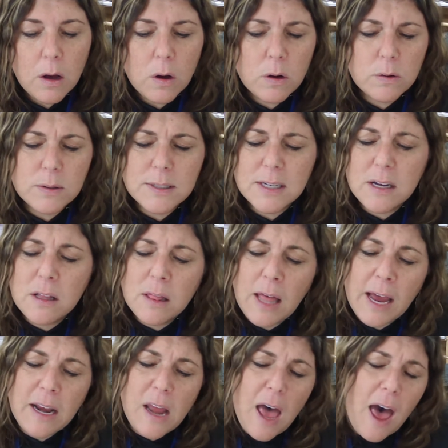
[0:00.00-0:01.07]
Oh, to
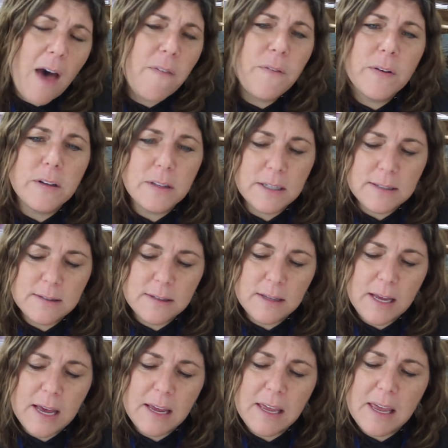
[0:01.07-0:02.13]
glide
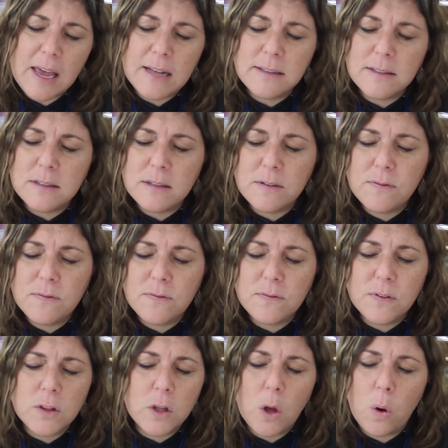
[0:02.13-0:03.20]
effortlessly against the
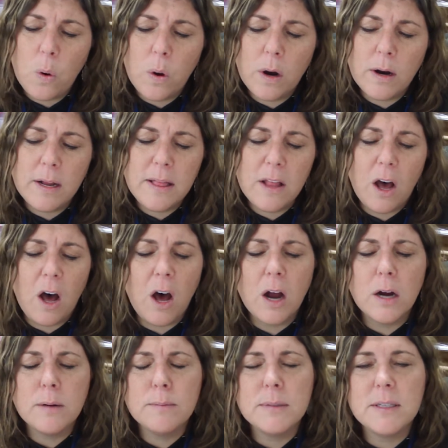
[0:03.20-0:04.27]
floor in the
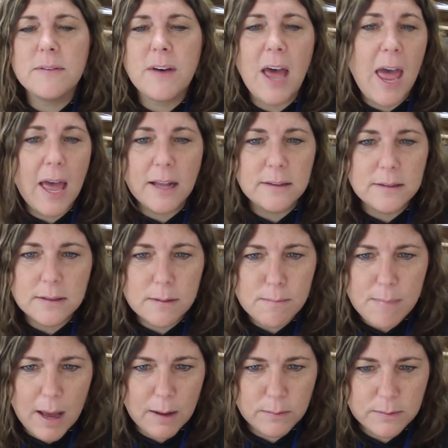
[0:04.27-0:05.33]
arms of a handsome
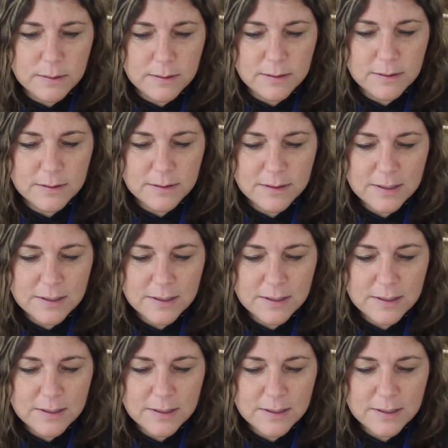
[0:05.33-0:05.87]
mouse.